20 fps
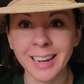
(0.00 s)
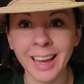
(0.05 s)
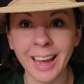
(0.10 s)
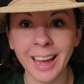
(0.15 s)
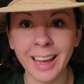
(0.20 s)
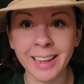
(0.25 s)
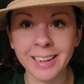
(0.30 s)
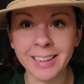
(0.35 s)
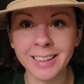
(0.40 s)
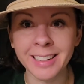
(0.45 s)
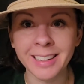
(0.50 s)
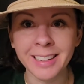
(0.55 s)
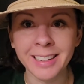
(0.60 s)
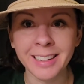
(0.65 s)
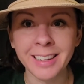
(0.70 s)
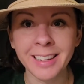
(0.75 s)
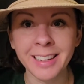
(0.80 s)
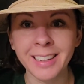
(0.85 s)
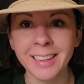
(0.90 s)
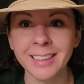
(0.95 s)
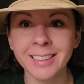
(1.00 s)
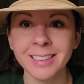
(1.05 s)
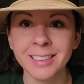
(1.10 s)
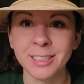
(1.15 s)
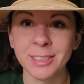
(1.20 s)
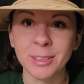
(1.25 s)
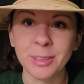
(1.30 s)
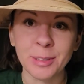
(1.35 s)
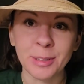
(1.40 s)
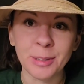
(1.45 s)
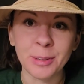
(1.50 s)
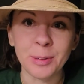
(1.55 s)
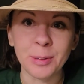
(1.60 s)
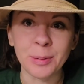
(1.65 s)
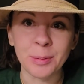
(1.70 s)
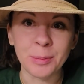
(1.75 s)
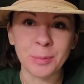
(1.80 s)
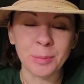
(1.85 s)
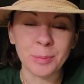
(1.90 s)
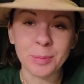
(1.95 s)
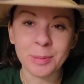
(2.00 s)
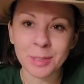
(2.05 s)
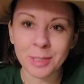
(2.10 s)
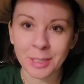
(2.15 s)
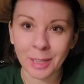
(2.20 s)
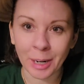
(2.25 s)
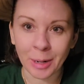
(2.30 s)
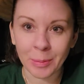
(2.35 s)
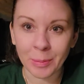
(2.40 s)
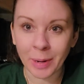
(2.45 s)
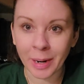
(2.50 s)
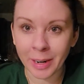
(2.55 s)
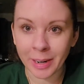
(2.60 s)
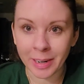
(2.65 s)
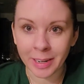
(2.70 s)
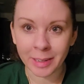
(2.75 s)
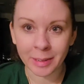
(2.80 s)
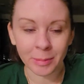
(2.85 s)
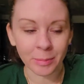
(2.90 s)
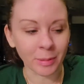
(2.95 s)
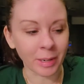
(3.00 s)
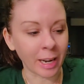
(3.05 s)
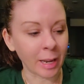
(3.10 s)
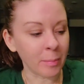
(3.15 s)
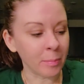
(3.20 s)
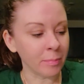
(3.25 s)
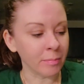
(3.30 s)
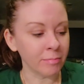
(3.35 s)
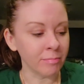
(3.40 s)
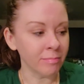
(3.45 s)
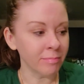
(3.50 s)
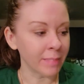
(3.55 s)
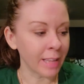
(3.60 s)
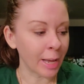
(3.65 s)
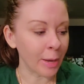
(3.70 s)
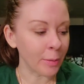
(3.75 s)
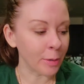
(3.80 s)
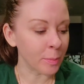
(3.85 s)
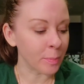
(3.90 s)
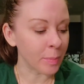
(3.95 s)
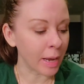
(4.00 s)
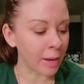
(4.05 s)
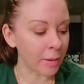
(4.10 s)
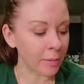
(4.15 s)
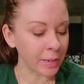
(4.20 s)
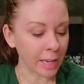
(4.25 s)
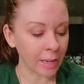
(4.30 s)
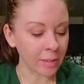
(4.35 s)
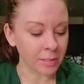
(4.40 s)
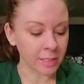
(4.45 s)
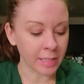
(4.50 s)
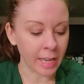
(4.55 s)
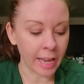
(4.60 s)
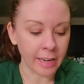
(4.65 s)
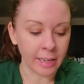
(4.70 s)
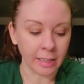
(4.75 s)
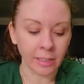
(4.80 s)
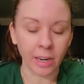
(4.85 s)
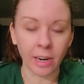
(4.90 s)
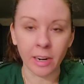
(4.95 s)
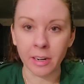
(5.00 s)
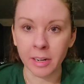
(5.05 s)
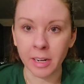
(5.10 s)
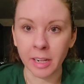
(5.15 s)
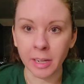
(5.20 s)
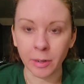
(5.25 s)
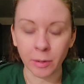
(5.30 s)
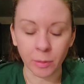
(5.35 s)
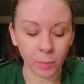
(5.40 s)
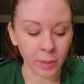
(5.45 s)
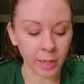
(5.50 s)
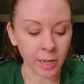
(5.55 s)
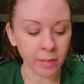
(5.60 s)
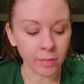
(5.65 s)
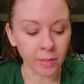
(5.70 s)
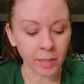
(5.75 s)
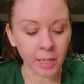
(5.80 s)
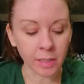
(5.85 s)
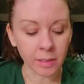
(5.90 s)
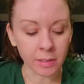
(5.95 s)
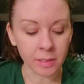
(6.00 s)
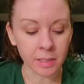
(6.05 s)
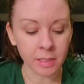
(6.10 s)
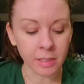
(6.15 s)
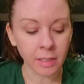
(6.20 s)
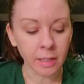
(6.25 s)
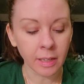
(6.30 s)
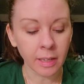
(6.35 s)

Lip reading: hat to start wearing when I'm out and about and outside and gardening or whatever else.